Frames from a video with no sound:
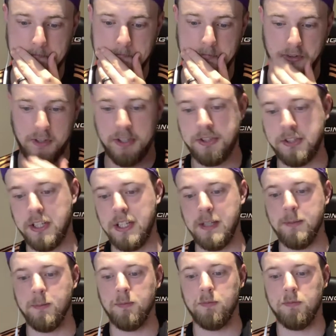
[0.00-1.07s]
For this
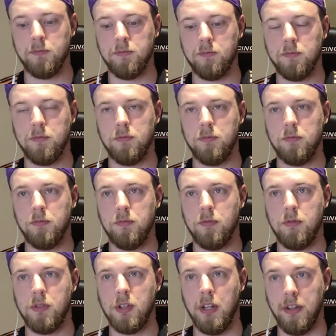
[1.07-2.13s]
team
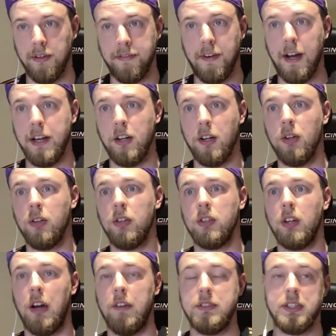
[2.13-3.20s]
in the final,
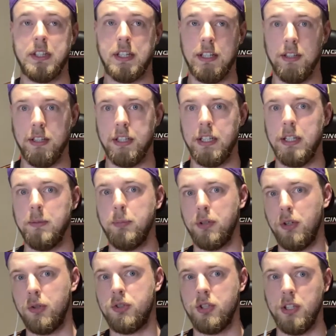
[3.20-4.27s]
obviously Chiellini,
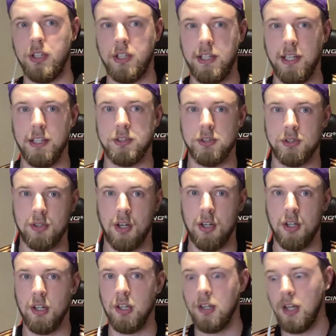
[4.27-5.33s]
Bonucci, and Chiesa
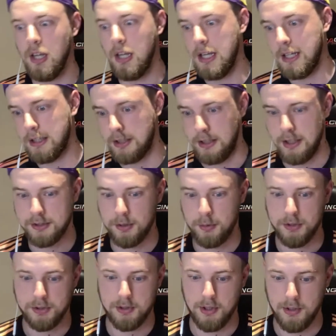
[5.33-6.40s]
started. Chiesa
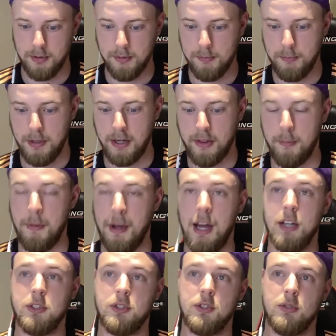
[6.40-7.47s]
was the man of the
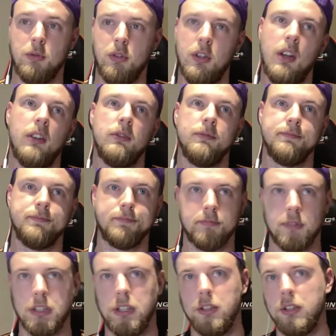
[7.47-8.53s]
match. Well, not.
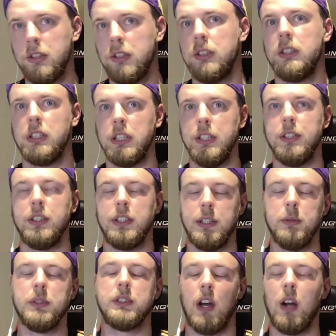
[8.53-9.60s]

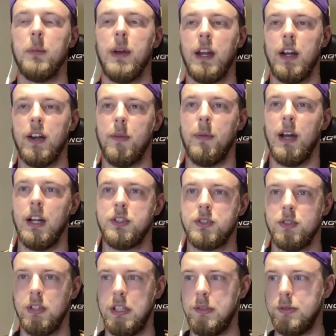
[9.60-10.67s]
He was our man of the
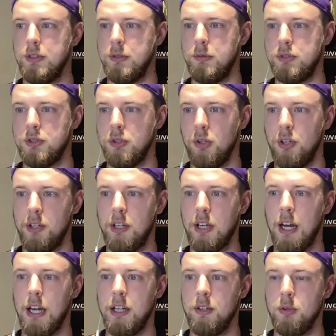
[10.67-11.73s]
match. He was the only
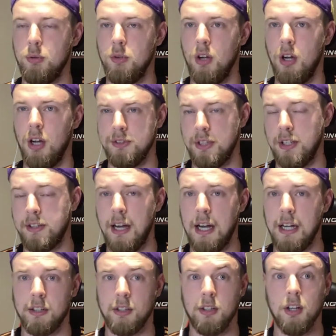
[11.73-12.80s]
guy who, as an
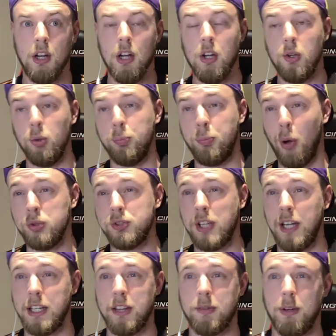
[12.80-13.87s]
attacker, who posed
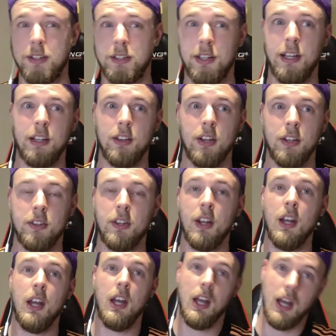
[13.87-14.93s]
any threat to England.
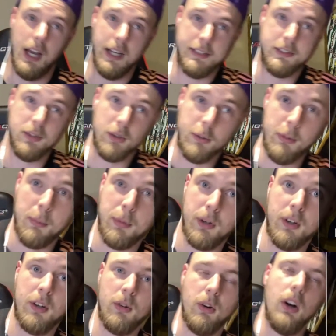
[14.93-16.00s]
I still
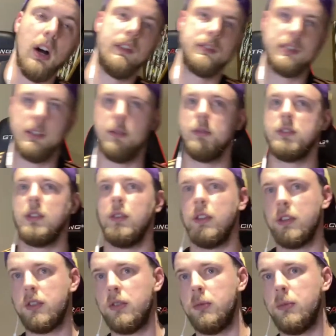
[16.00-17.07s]
remember, well, obviously it was only
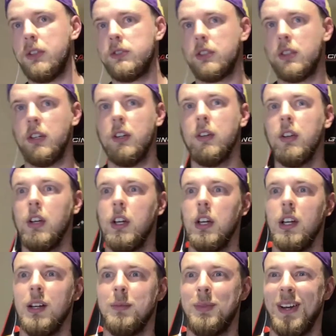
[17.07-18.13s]
2 months ago,
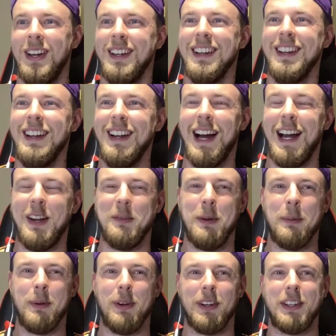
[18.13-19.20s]
but I
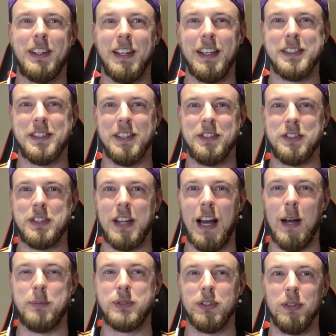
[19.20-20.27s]
remember Chiesa just
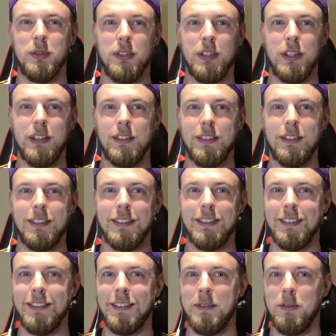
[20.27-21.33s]
absolutely
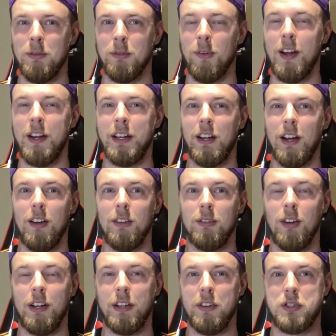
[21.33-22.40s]
running
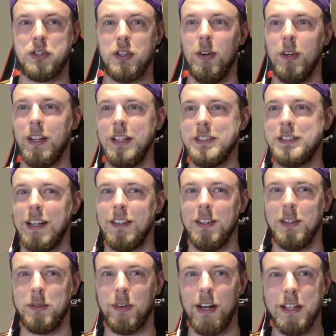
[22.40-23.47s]
the show against
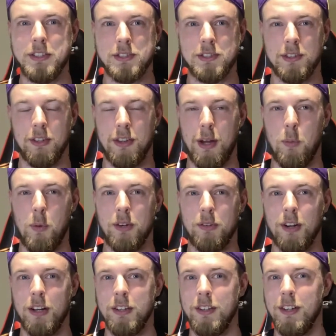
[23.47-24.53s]
Declan Rice on that one
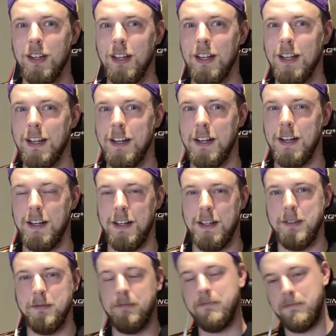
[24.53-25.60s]
run.
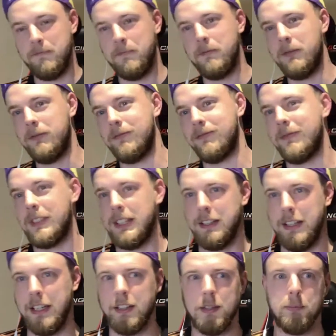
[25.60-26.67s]
The
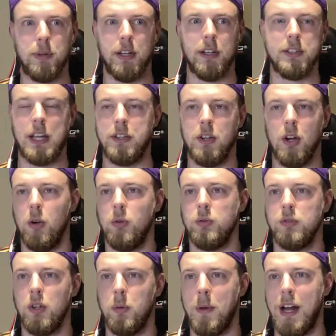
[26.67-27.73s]
England players had no
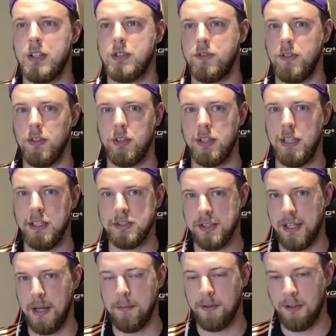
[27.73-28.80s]
match for Chiesa
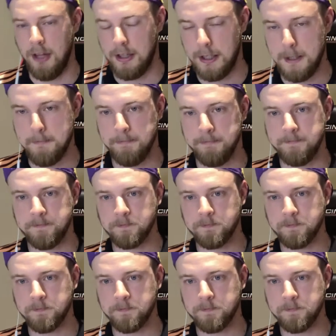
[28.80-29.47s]
that game.